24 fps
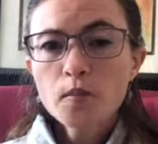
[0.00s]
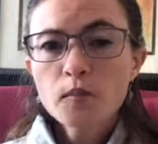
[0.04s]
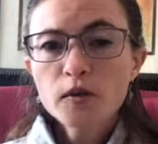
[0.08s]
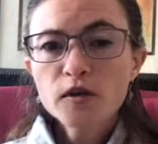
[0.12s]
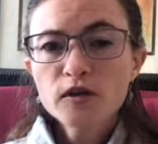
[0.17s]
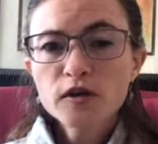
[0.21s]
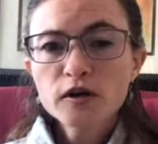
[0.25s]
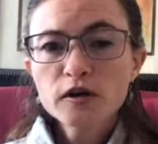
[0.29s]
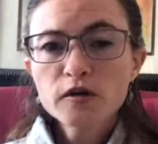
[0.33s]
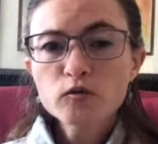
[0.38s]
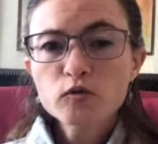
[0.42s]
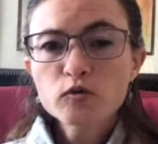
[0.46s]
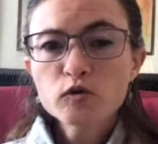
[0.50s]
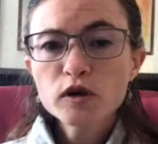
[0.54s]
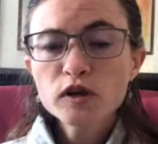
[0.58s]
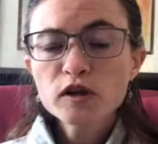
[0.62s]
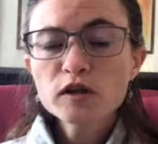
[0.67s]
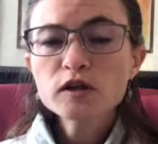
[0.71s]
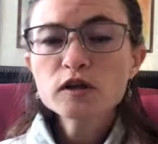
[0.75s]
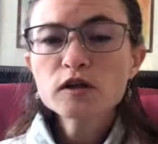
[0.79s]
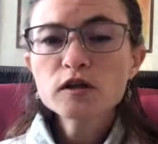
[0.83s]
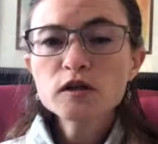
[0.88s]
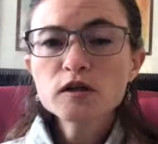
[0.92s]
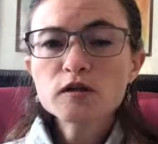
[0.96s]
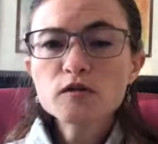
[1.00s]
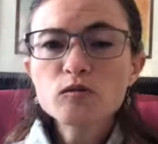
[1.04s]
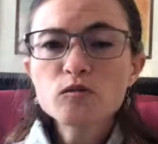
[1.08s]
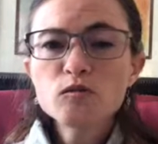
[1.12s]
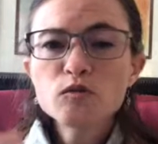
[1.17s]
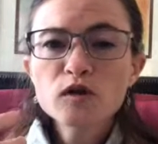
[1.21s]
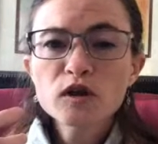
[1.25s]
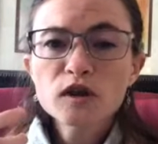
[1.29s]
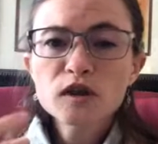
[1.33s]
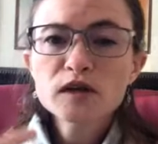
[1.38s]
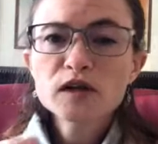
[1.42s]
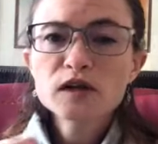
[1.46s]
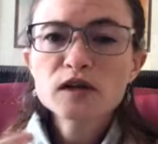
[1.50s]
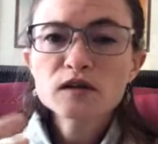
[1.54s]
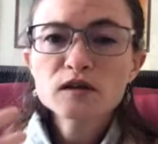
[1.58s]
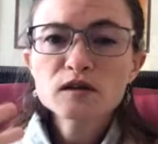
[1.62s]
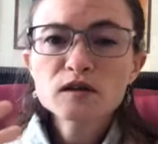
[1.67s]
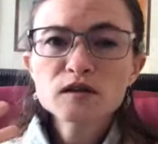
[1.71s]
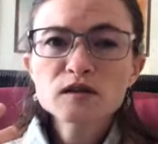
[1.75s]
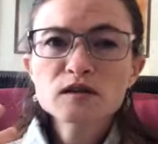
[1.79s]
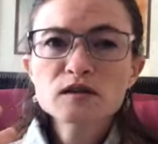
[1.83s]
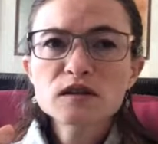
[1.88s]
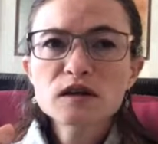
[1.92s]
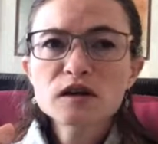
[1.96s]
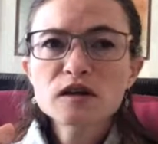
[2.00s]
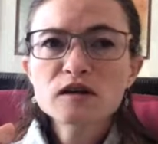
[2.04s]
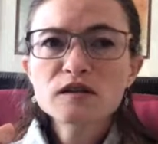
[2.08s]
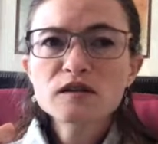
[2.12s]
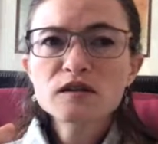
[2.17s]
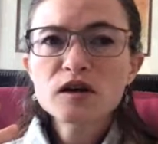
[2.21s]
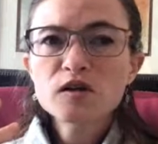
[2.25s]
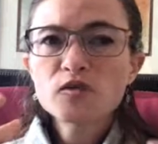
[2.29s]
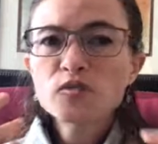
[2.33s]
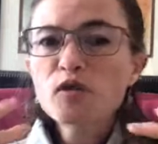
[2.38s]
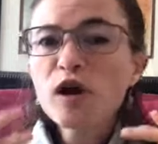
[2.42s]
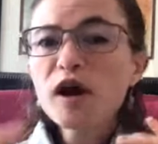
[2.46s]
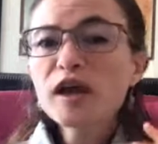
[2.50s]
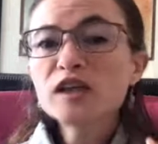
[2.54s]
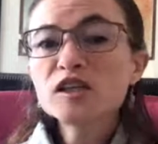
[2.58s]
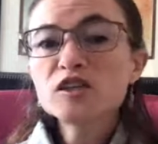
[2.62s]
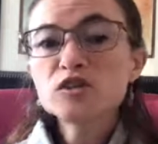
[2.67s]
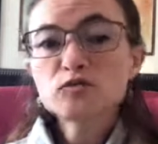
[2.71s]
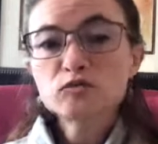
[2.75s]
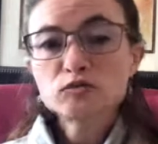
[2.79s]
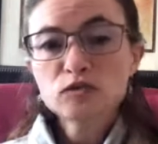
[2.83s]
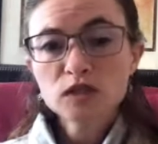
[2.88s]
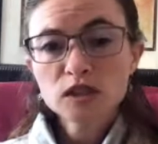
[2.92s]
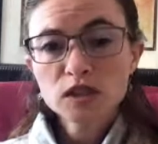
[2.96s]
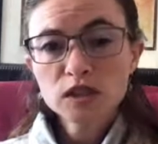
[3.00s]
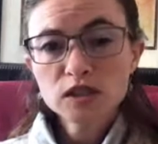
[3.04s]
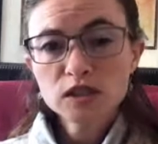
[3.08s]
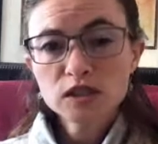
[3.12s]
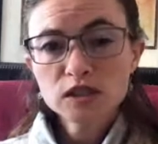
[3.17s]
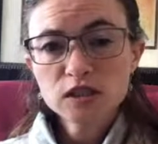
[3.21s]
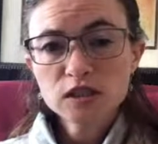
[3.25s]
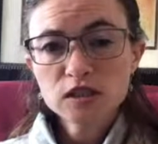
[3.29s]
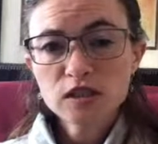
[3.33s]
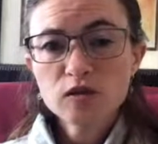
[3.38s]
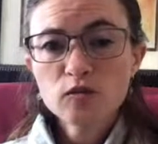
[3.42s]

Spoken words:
but they're really willing, they're ready to release it.